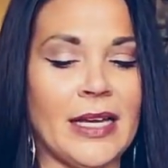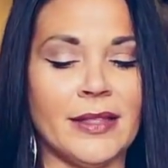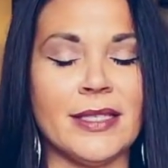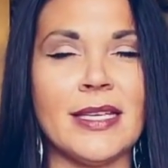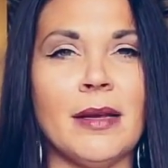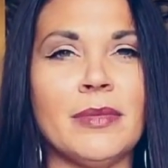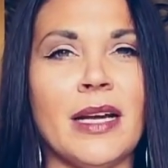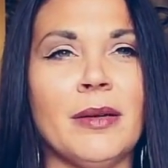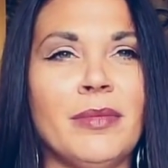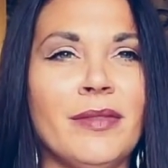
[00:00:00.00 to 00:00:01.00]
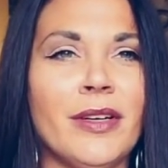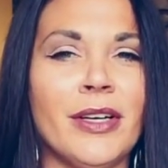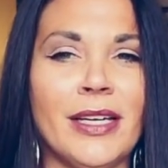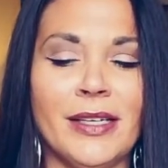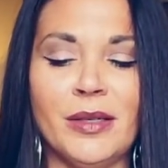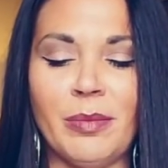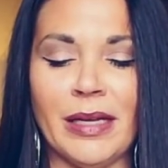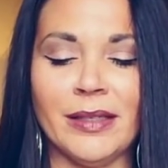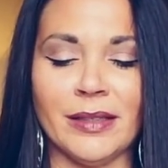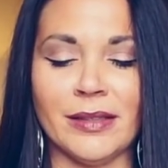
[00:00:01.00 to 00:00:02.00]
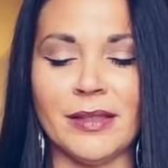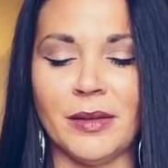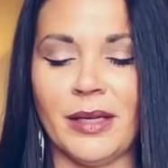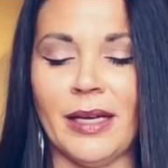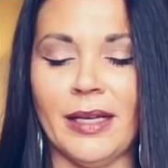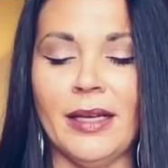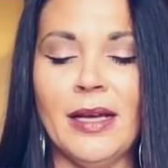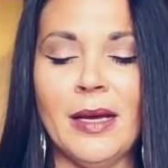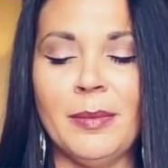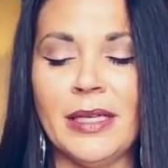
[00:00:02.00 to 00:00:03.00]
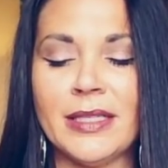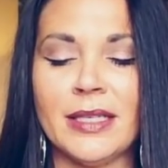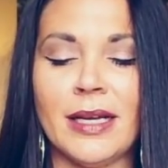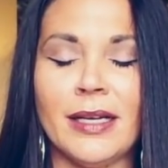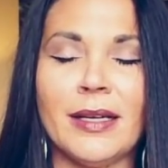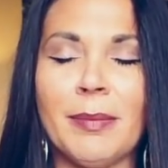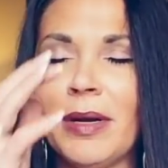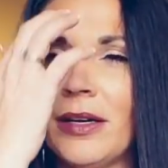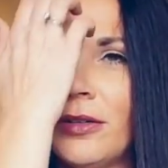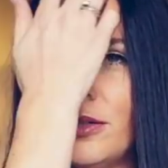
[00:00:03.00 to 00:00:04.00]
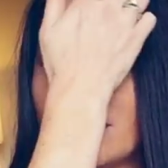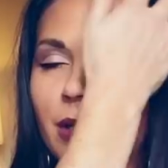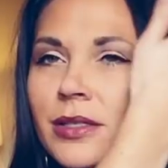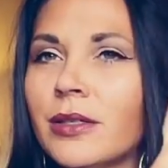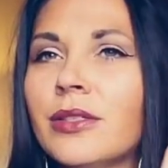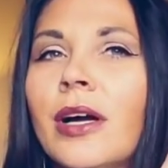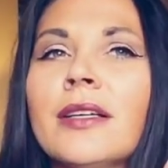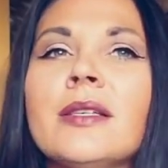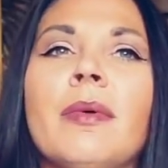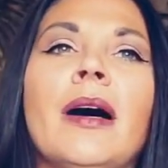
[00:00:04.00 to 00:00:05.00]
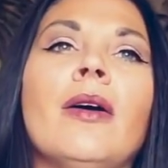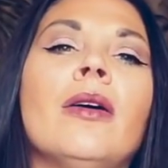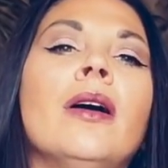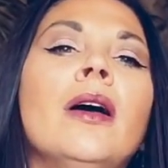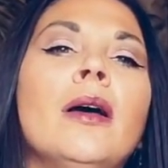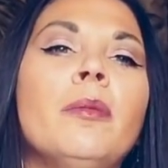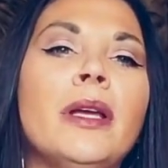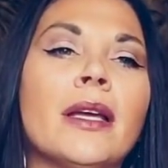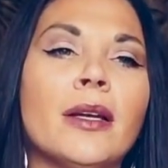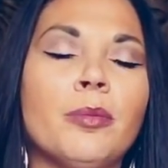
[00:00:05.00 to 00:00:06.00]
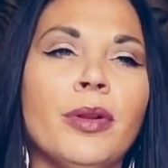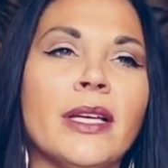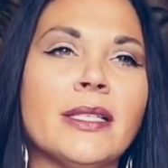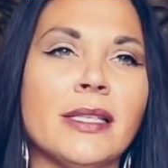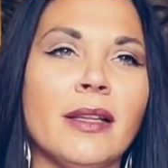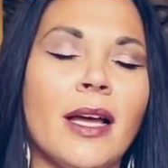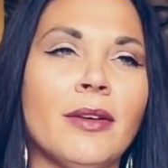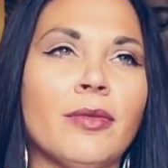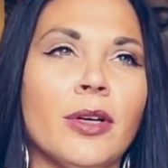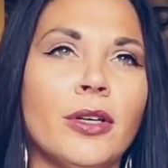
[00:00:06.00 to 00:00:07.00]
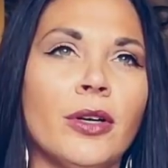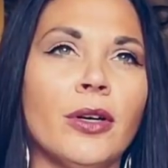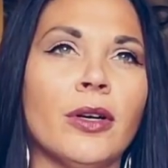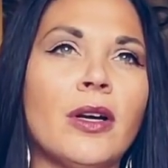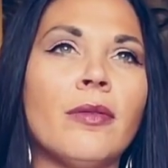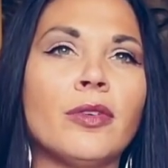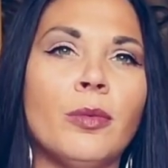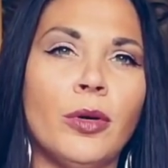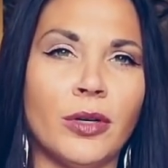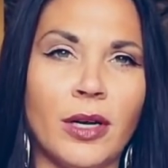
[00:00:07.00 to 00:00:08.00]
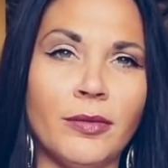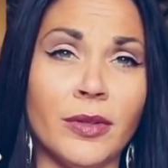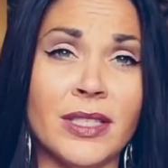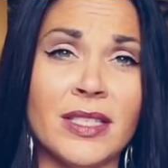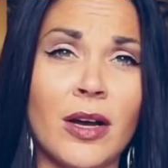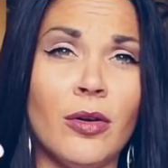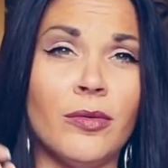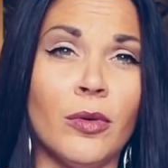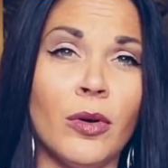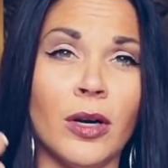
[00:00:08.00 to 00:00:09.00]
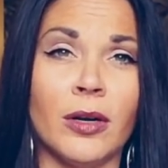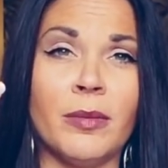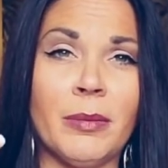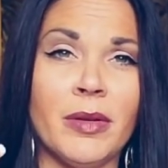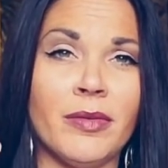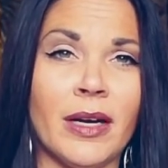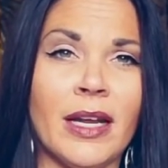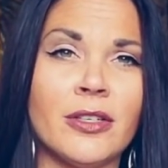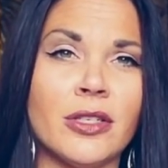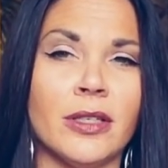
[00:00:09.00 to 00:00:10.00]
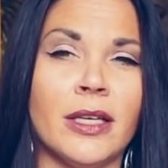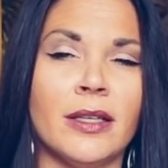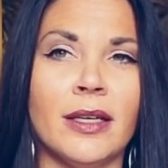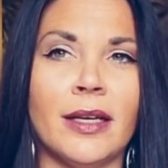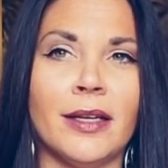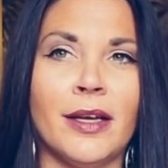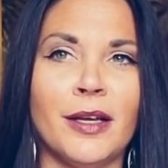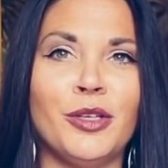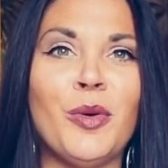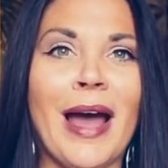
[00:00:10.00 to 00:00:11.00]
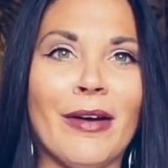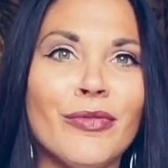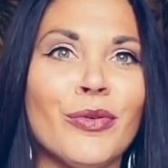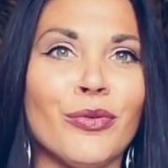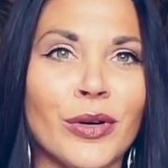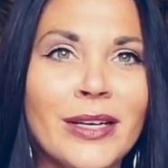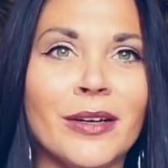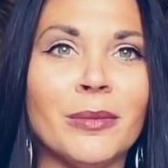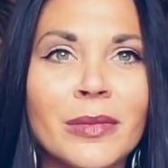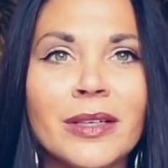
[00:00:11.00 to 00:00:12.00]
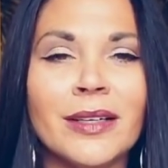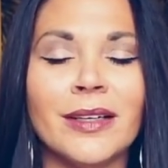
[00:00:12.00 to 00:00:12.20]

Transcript: at the same time be very independent, okay? Because the Nine of Pentacles also talks about being in a place in life where you're comfortable enough with self or maybe financially that you have the freedom